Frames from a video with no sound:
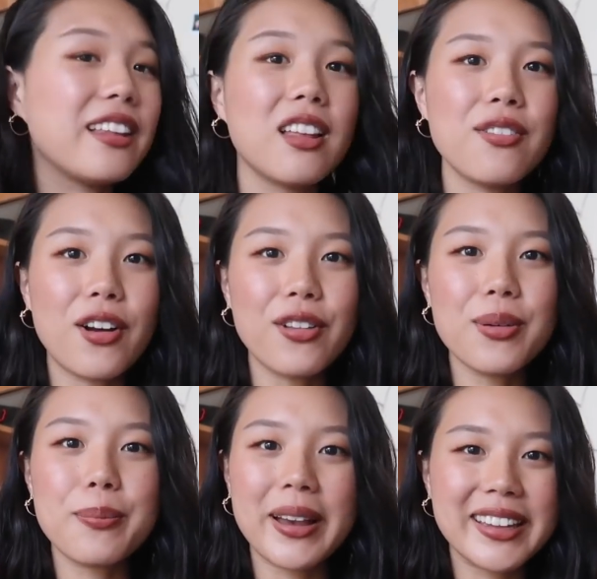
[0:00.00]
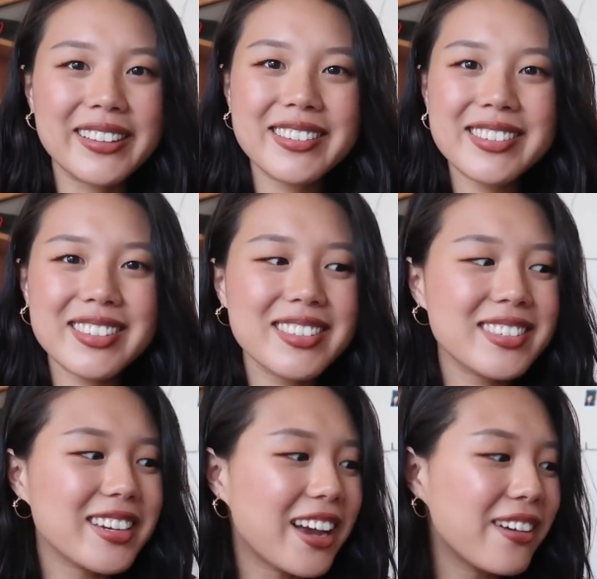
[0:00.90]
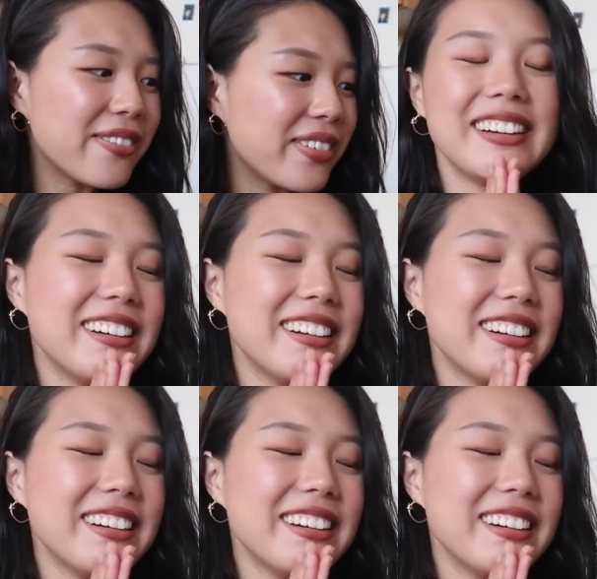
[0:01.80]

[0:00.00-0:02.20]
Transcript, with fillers: I love all the buttons and stuff.